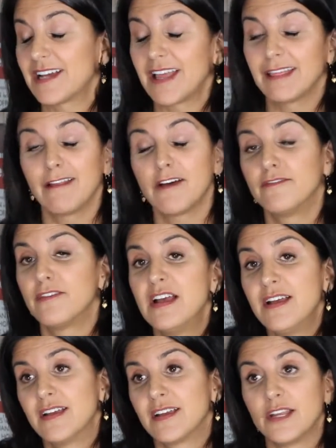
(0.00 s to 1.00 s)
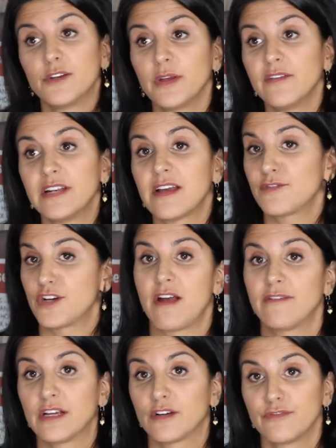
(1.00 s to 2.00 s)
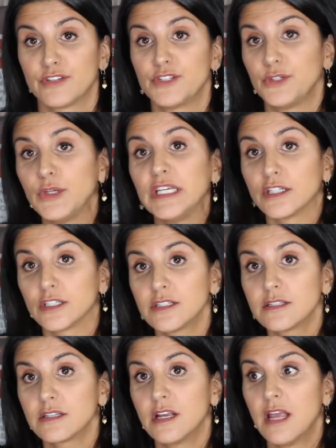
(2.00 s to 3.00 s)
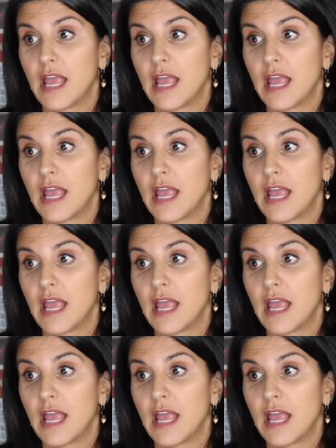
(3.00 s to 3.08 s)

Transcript: I love, you know, even after having her for two years